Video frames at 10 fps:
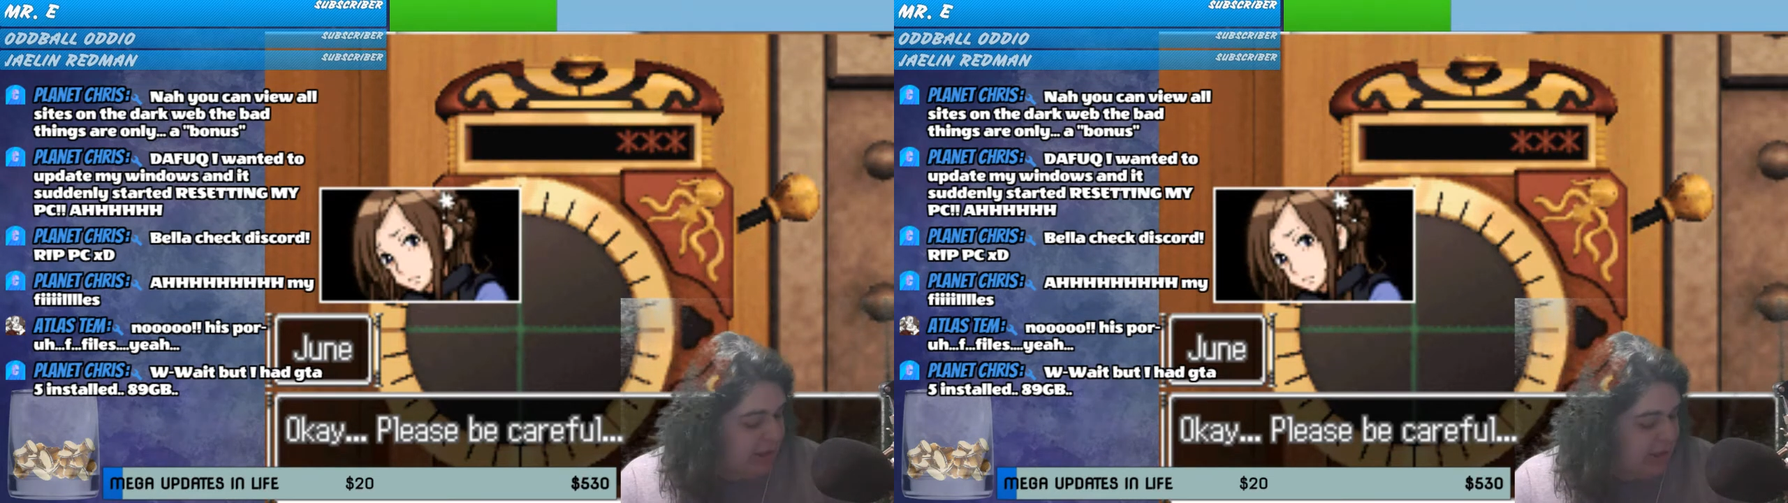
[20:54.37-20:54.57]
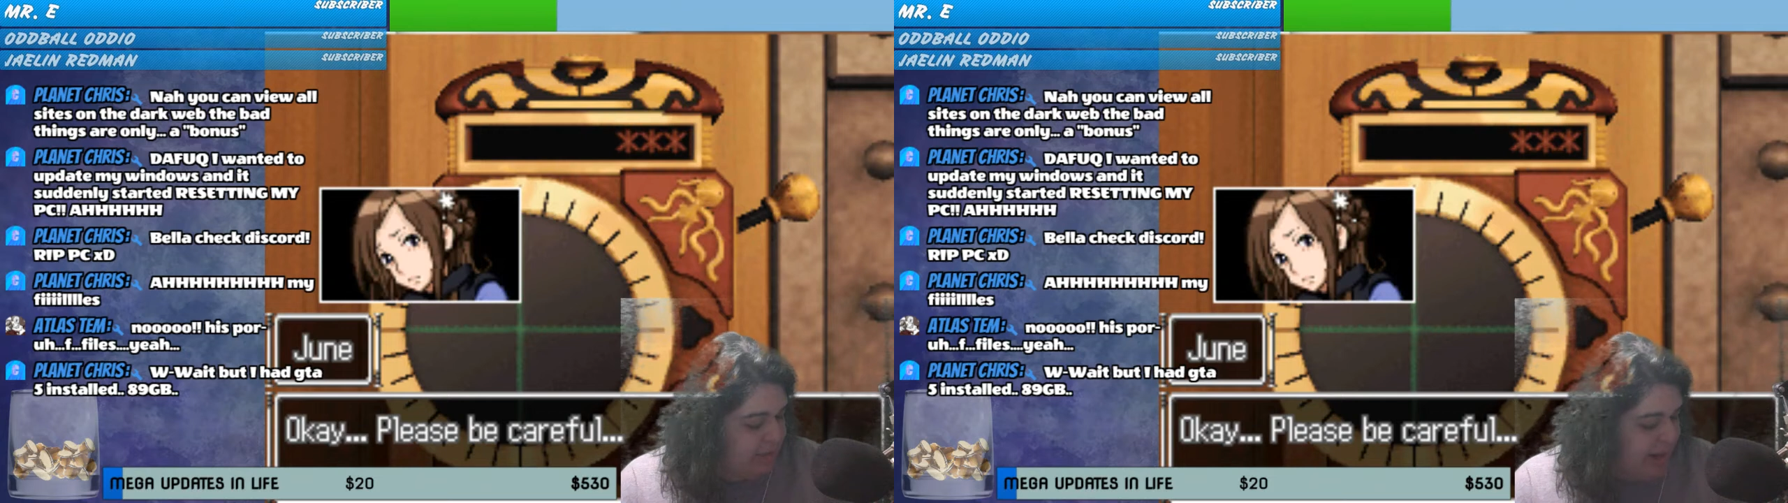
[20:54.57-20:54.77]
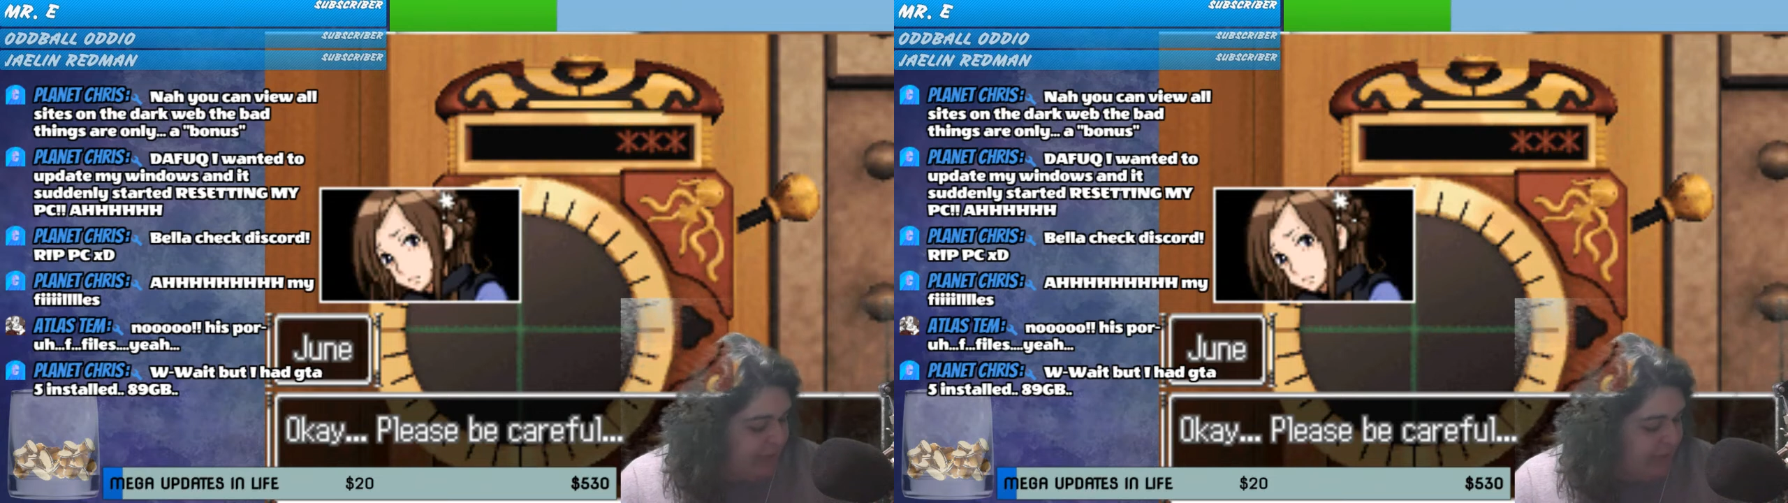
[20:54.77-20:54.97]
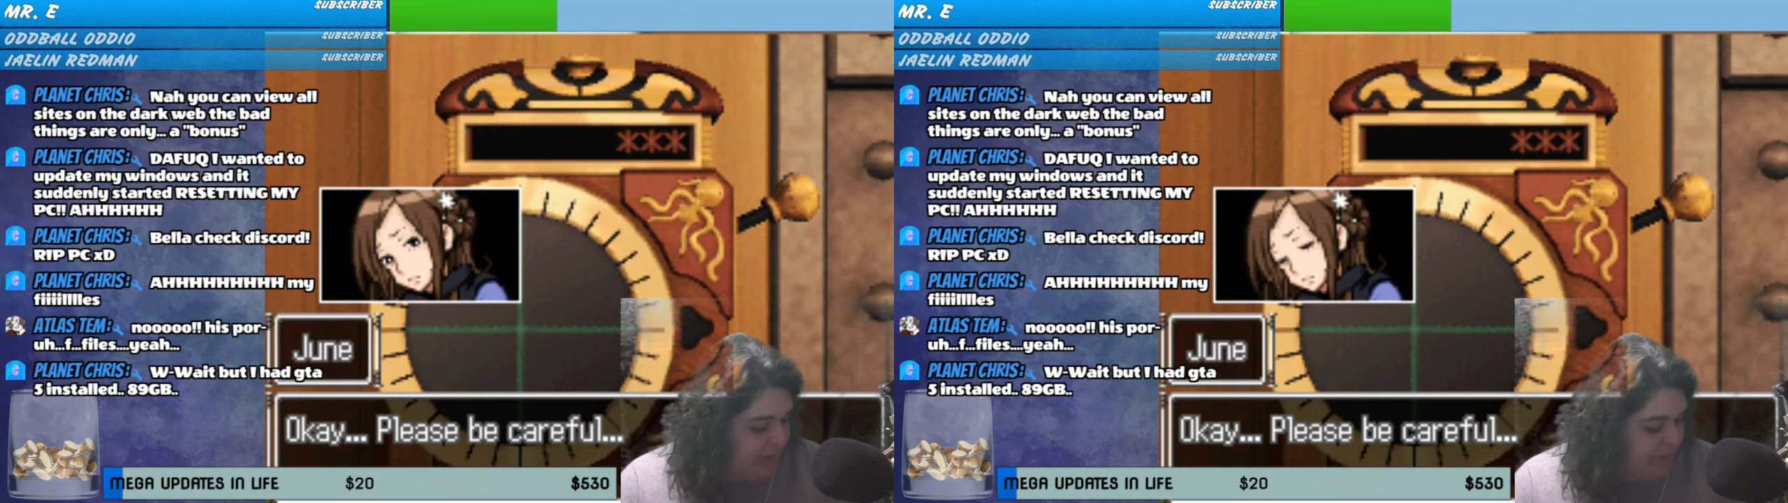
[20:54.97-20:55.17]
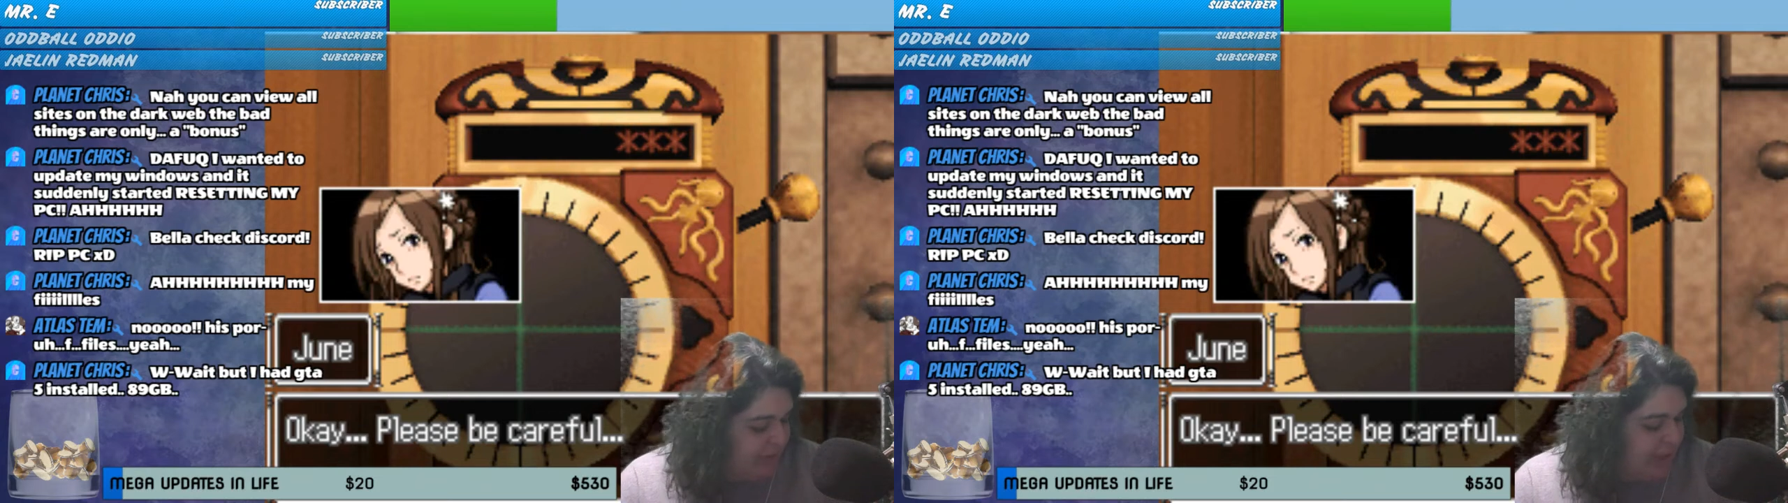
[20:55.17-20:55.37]
could you pay money
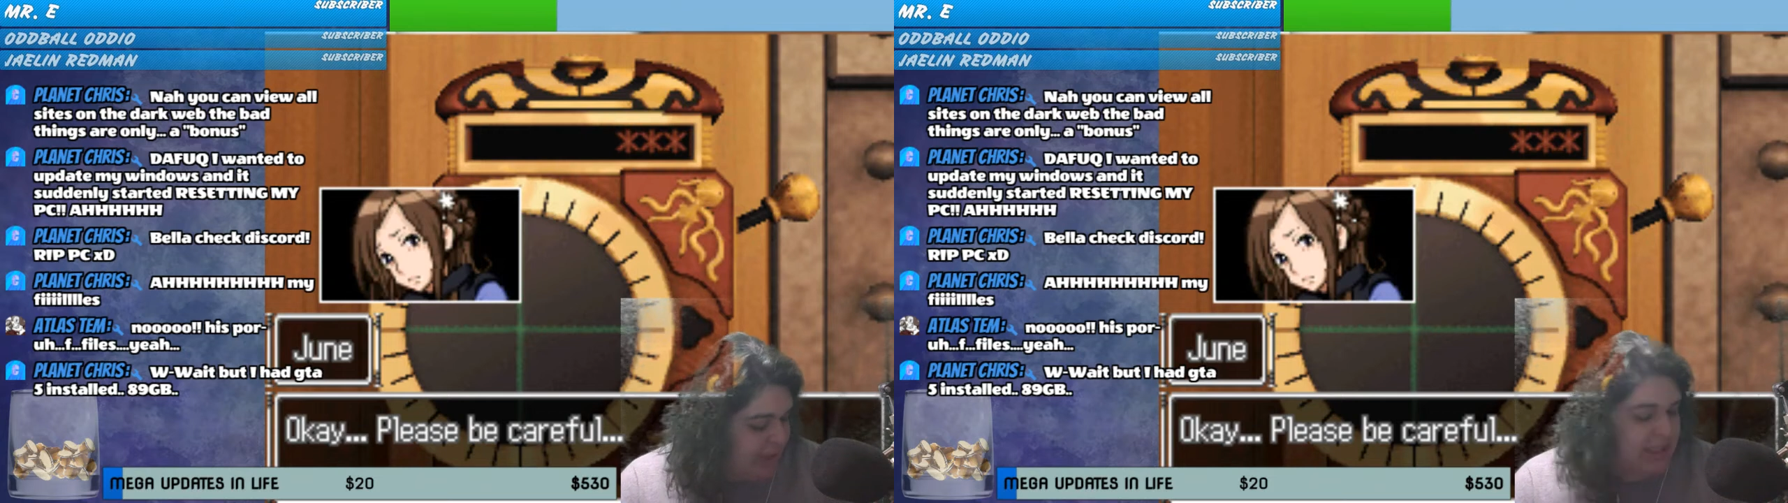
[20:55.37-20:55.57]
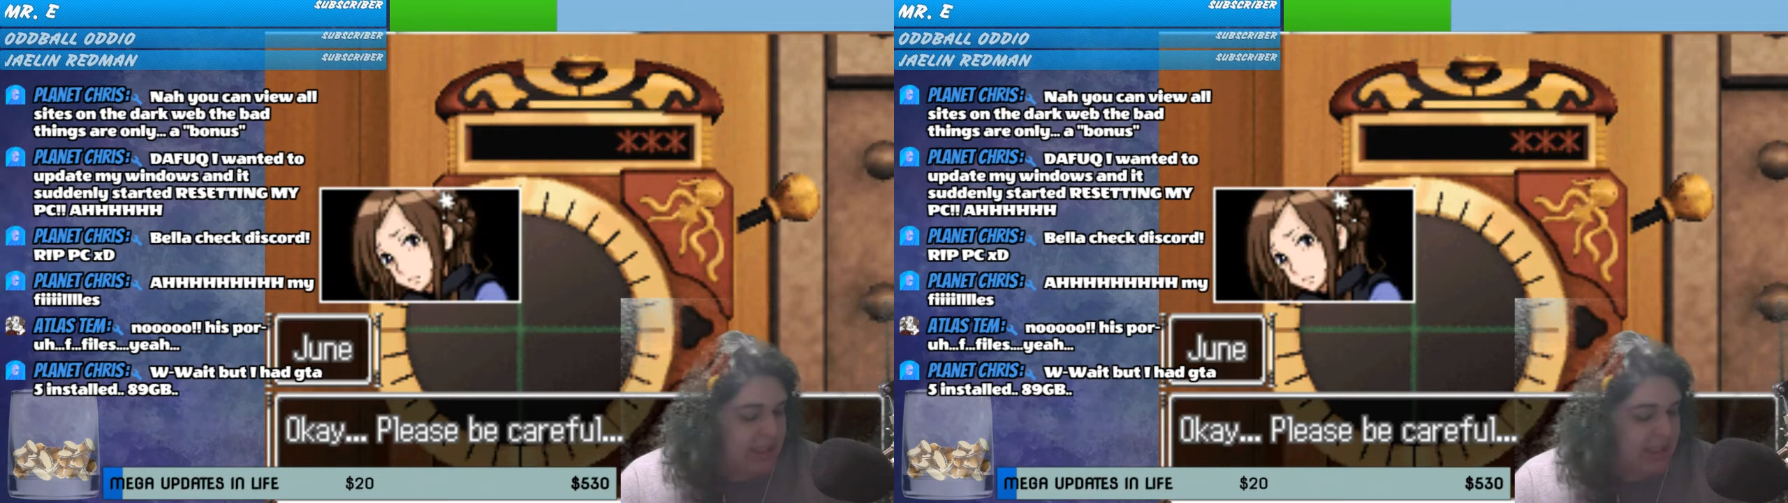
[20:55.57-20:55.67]
for this